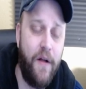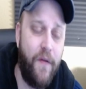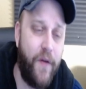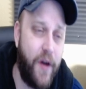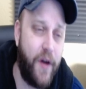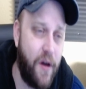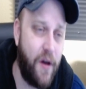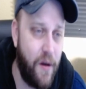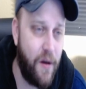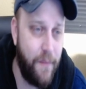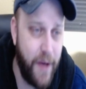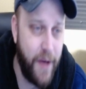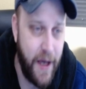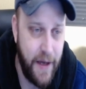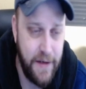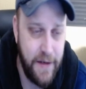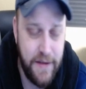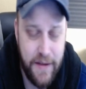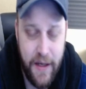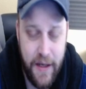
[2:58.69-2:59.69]
The
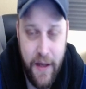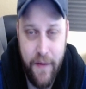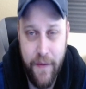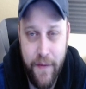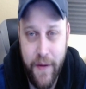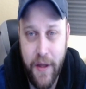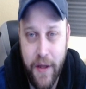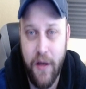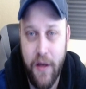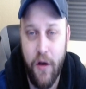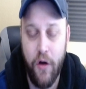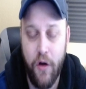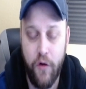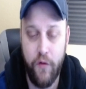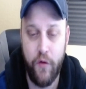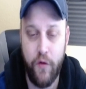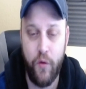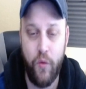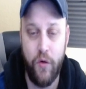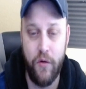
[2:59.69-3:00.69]
combat and the
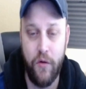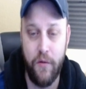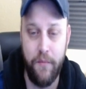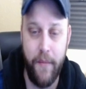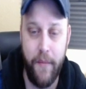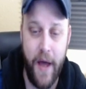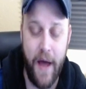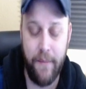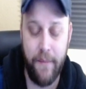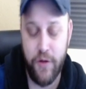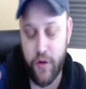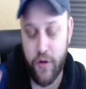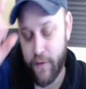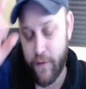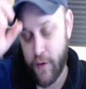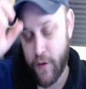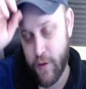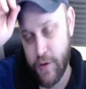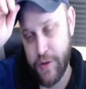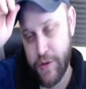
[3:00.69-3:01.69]
overworld map
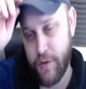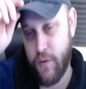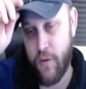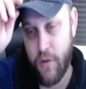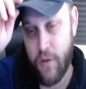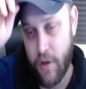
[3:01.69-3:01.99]
traversal.